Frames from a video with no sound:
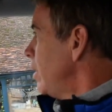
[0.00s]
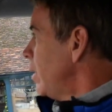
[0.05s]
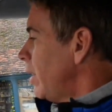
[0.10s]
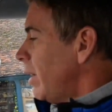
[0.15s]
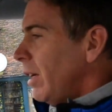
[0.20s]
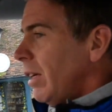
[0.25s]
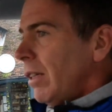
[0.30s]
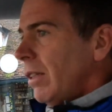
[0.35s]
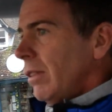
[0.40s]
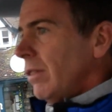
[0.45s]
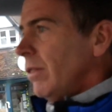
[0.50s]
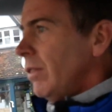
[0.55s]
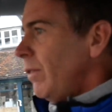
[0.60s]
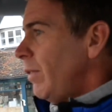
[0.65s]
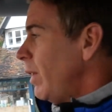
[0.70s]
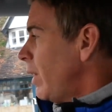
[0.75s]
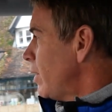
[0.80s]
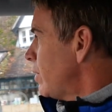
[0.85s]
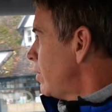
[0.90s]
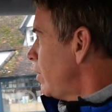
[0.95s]
if
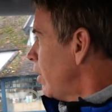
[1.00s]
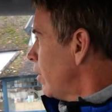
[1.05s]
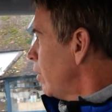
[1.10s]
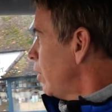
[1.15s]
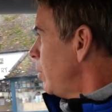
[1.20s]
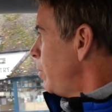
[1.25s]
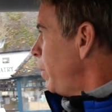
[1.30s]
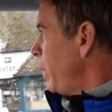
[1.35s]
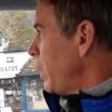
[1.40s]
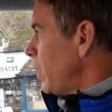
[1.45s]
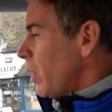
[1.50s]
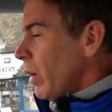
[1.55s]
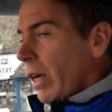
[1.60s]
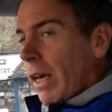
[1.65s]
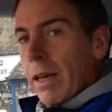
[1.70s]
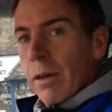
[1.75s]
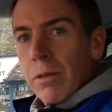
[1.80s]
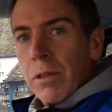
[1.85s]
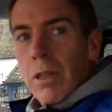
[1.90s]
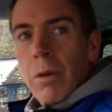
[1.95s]
you get stuck on a big night
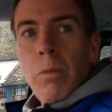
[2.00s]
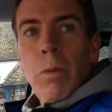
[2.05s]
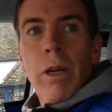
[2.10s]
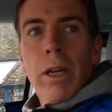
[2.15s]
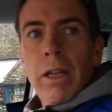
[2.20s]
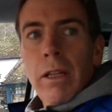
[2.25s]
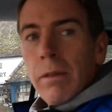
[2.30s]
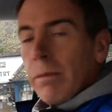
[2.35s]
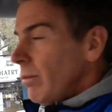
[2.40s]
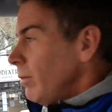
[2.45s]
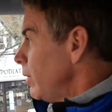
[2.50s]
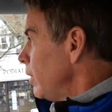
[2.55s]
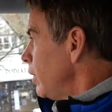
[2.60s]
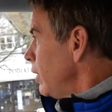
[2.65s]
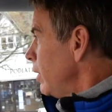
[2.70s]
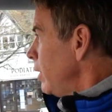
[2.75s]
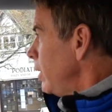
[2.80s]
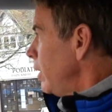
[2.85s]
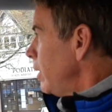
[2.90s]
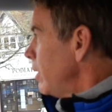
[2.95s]
out somewhere,
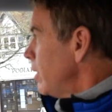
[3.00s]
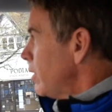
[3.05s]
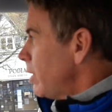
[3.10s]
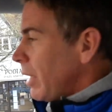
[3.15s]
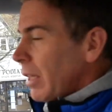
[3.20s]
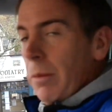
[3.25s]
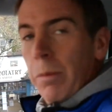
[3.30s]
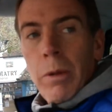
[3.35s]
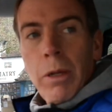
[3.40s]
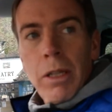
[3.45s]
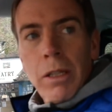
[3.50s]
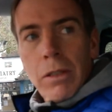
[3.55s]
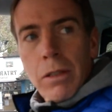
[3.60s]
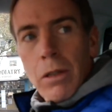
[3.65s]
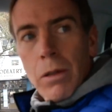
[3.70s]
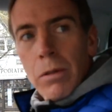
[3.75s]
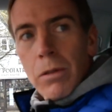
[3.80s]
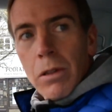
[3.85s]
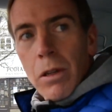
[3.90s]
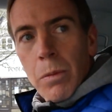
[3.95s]
you can sleep in it
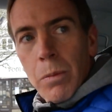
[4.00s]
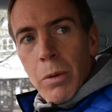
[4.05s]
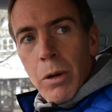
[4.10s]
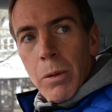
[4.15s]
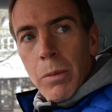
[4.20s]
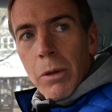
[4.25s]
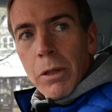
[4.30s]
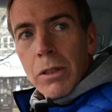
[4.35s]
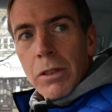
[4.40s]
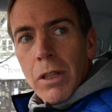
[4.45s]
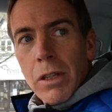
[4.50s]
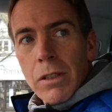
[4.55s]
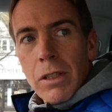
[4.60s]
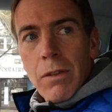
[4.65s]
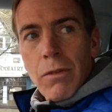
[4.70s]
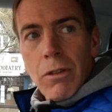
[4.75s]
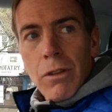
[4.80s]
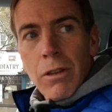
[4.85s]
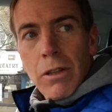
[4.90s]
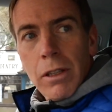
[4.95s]
too, so it pretty much does
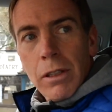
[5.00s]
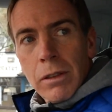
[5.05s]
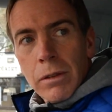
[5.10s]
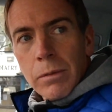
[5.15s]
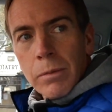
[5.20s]
everything.